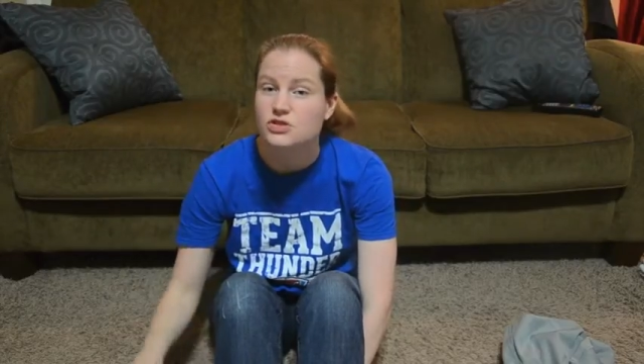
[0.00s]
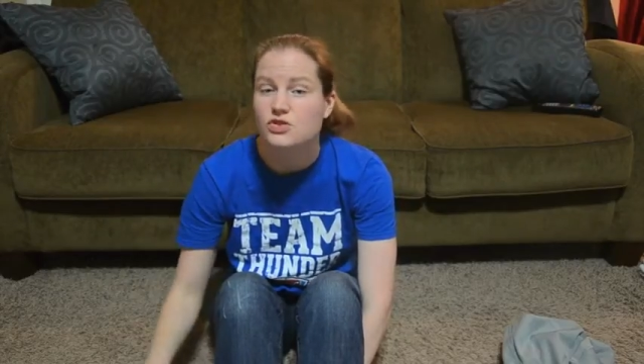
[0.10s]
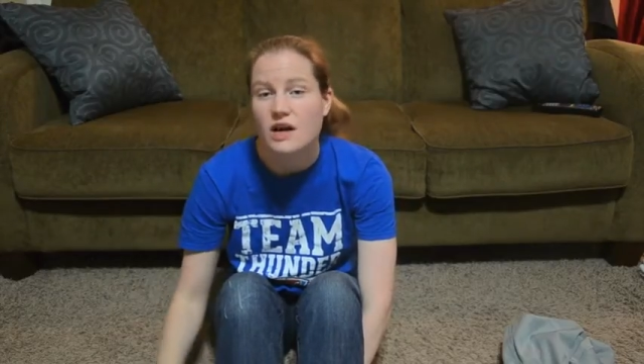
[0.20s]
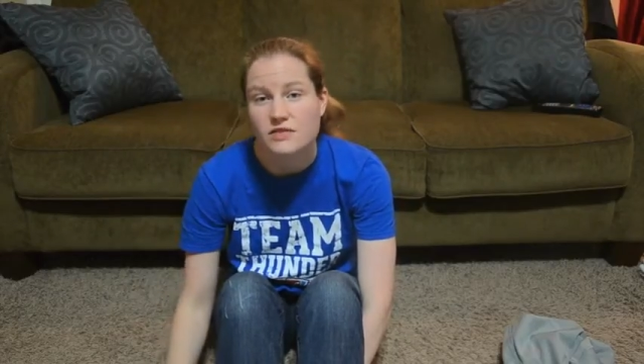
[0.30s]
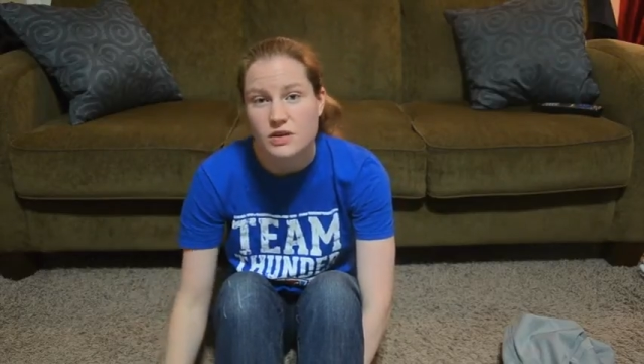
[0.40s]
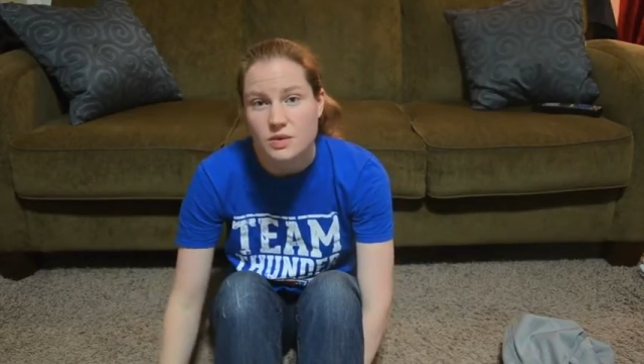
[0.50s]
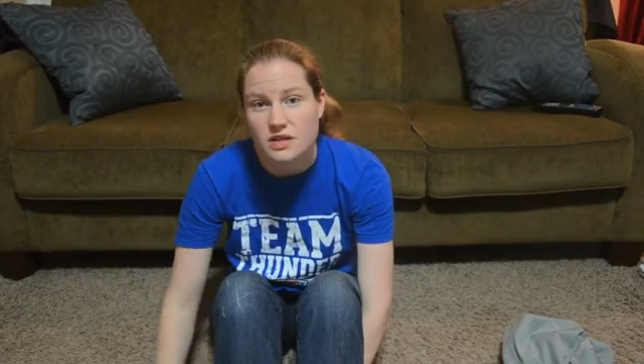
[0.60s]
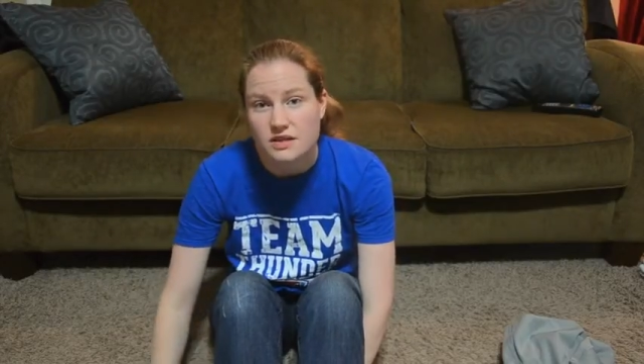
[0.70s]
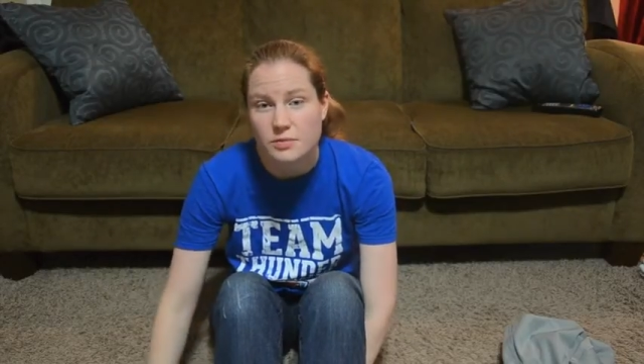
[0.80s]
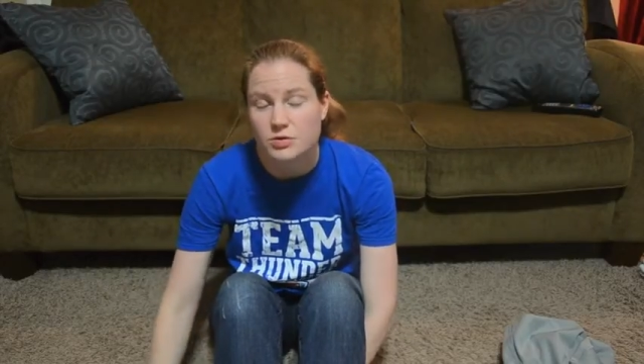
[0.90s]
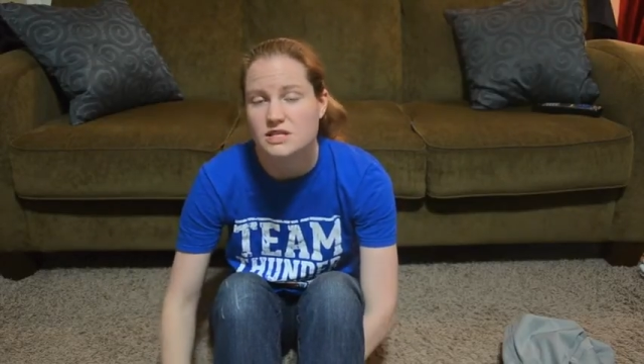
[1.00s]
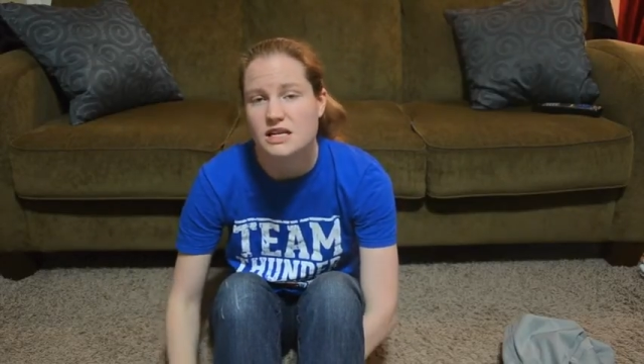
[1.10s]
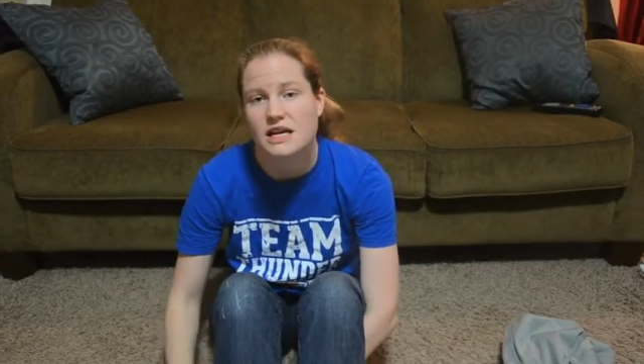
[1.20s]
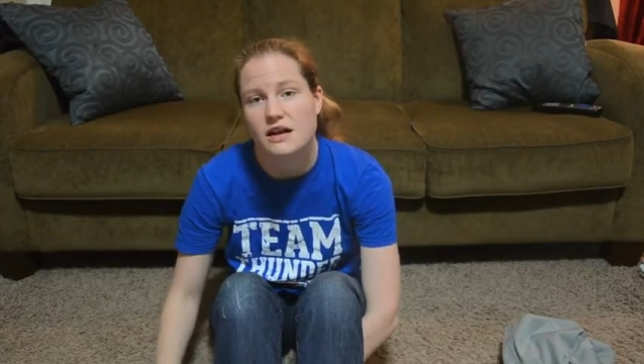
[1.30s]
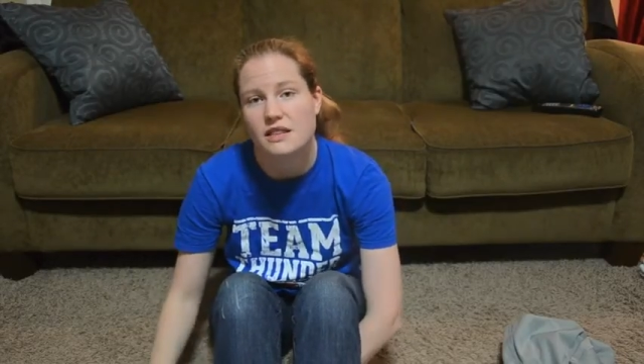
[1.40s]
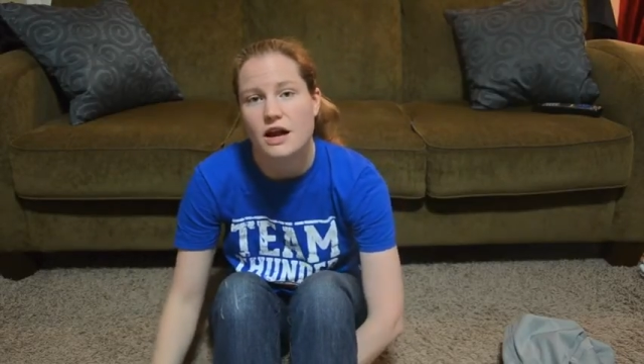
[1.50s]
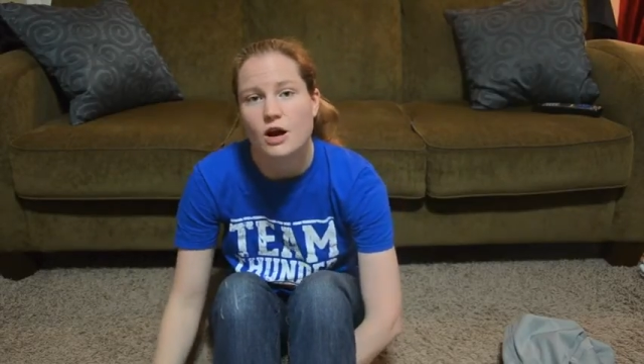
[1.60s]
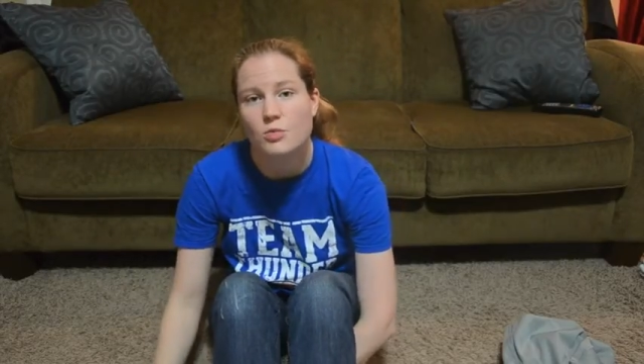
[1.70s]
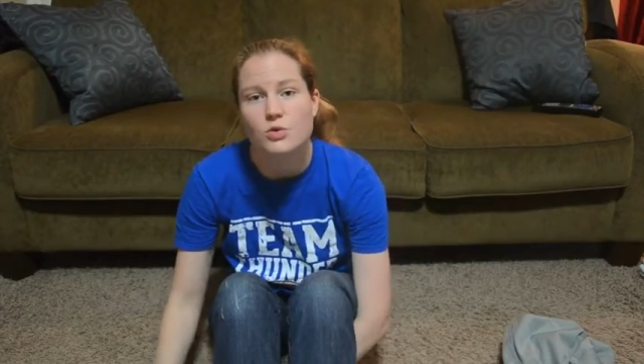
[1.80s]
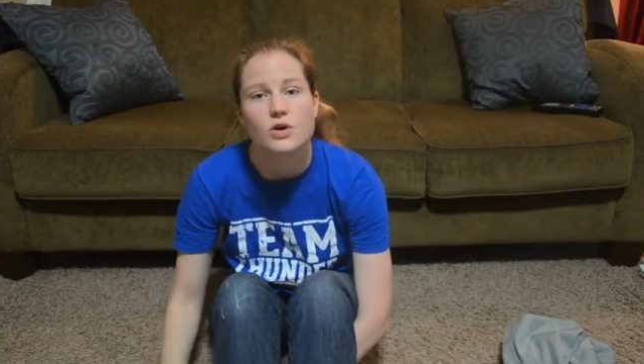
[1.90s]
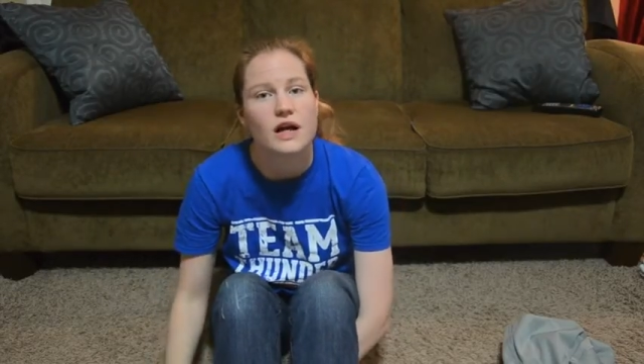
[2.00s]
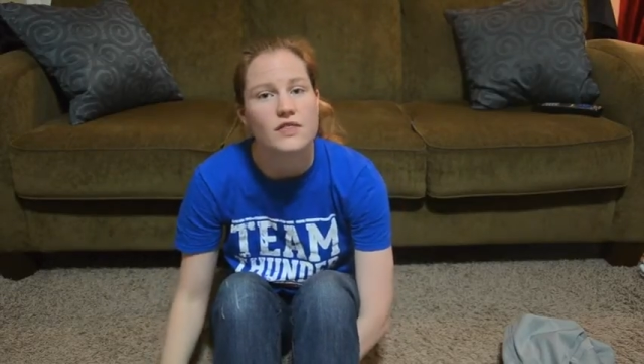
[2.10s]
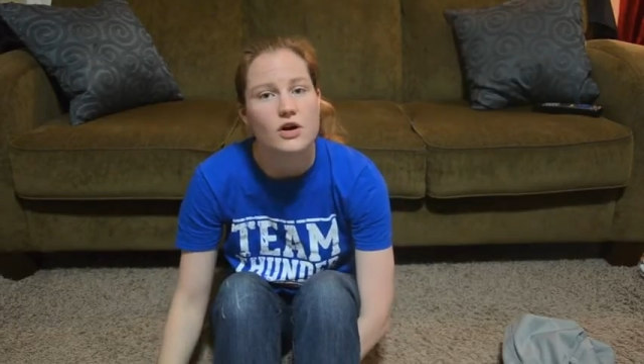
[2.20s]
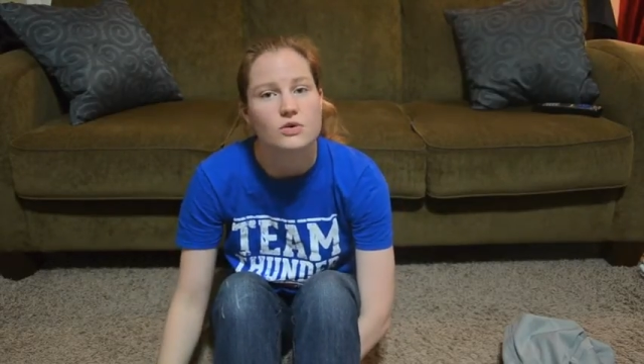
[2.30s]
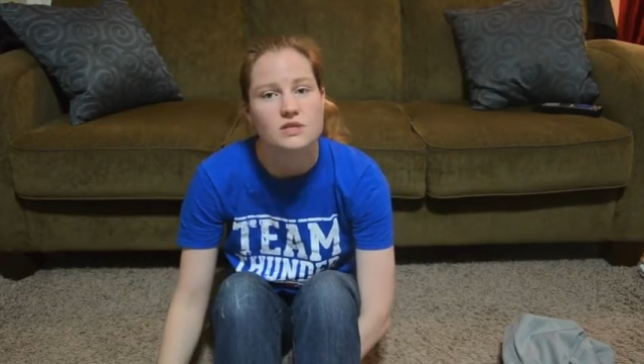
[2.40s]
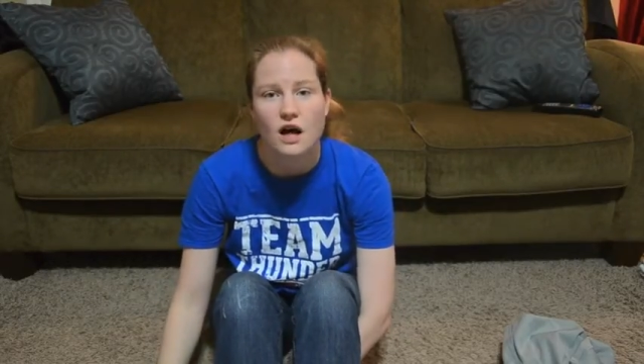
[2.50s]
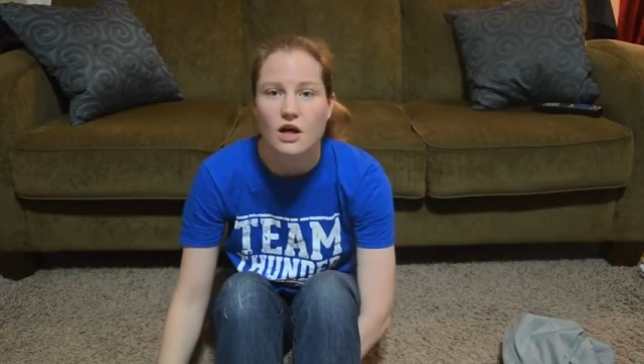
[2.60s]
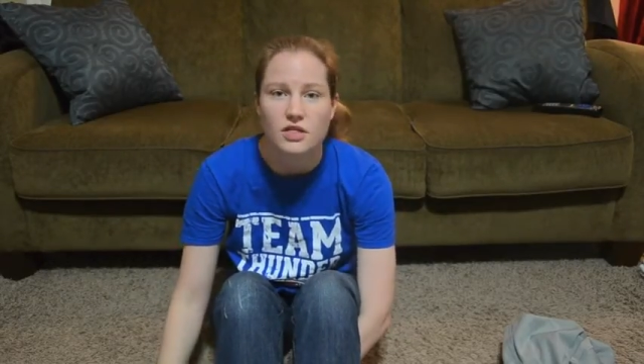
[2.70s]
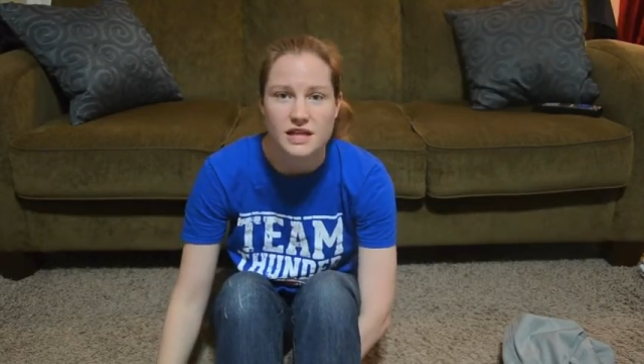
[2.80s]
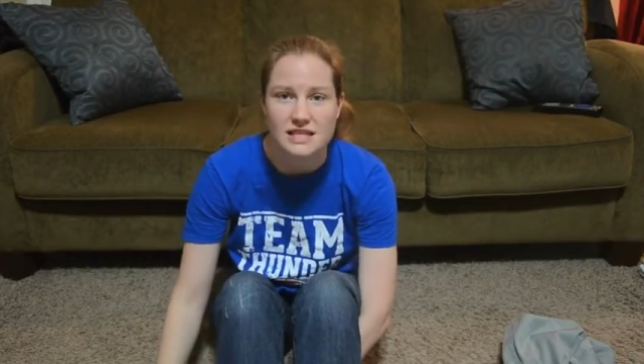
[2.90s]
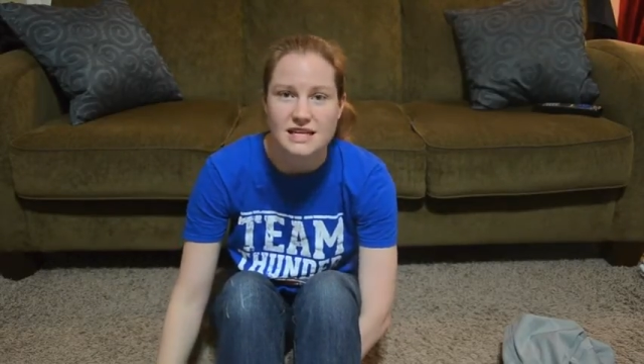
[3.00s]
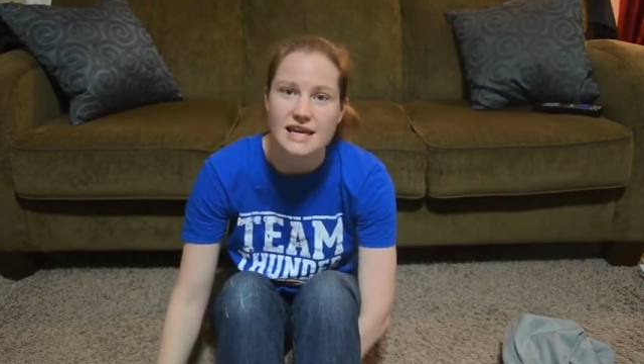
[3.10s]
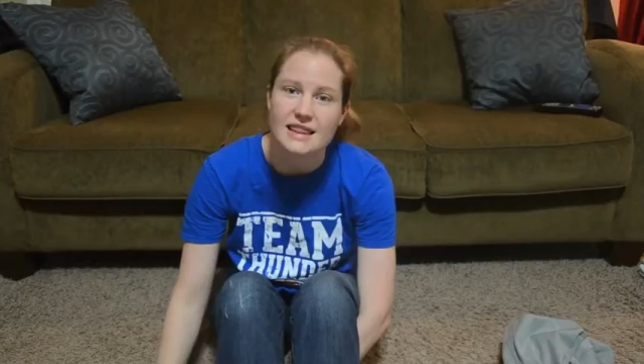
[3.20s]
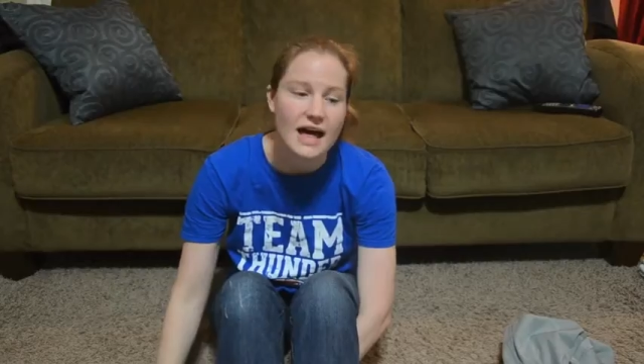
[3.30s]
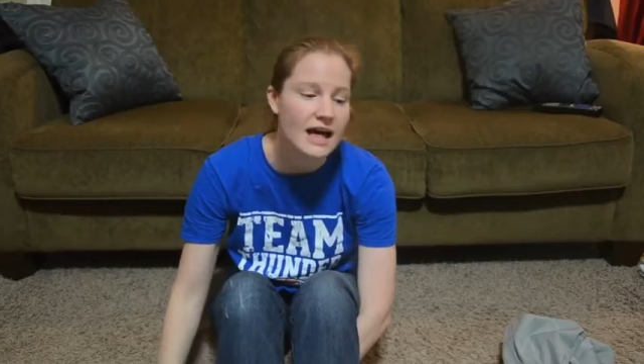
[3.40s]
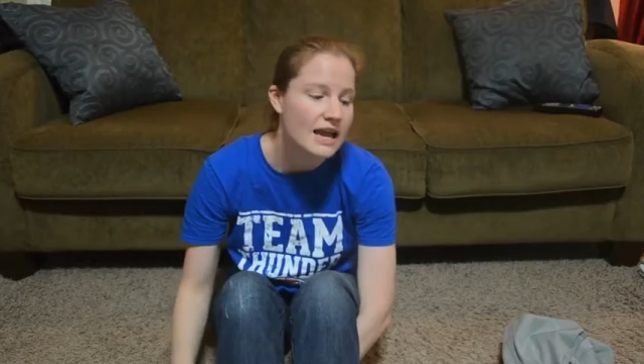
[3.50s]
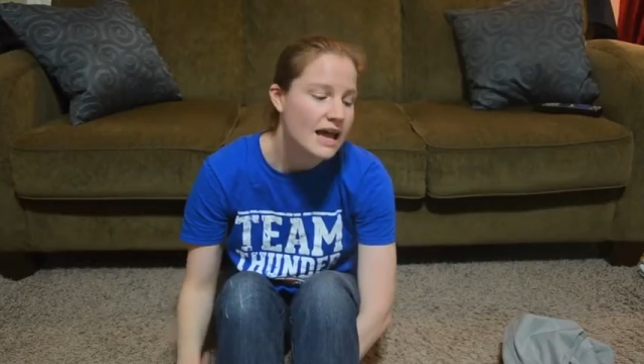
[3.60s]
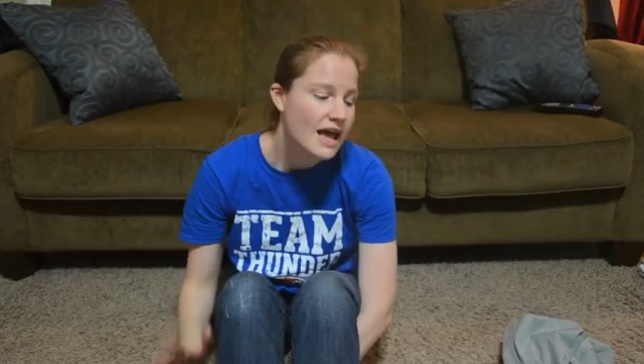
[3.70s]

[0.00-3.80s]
and traveling with the diapers in and out of the airport, at the hotel, things like that.